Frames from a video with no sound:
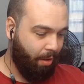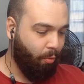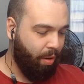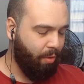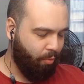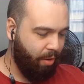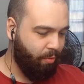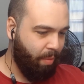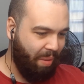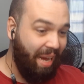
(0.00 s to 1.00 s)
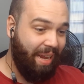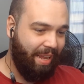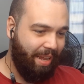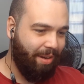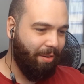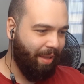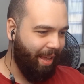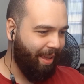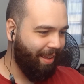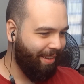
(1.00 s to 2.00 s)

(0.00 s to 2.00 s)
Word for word: Oh, we're we're repeating it. Okay.